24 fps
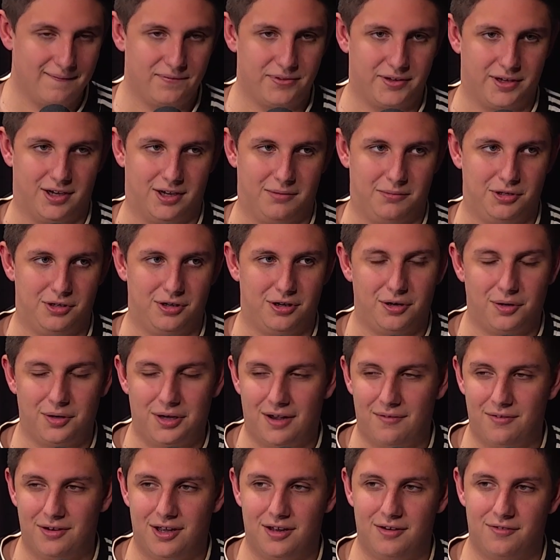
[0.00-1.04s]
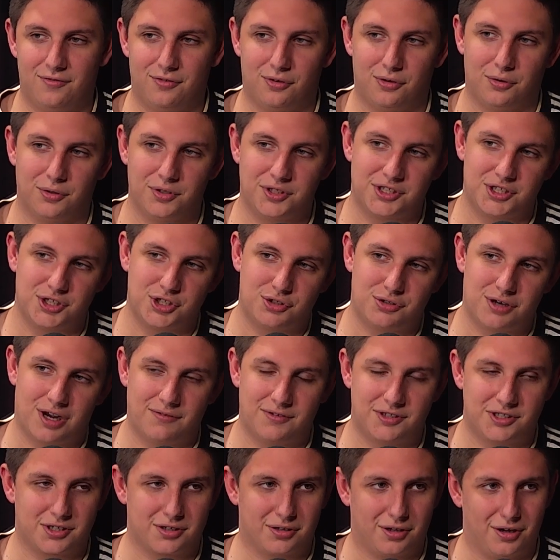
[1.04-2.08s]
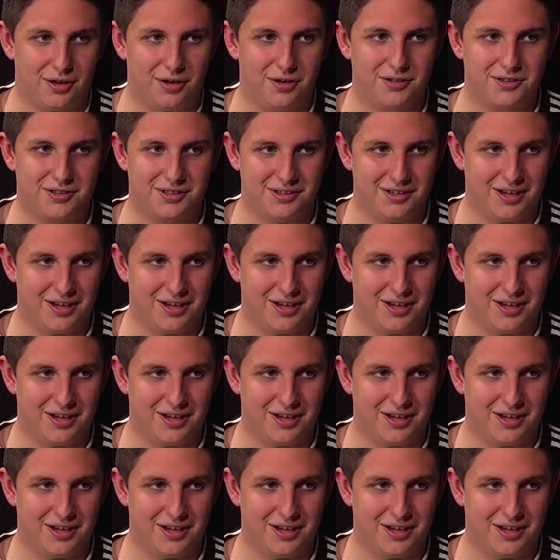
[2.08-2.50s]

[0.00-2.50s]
We haven't had a forward since Travis Cloke.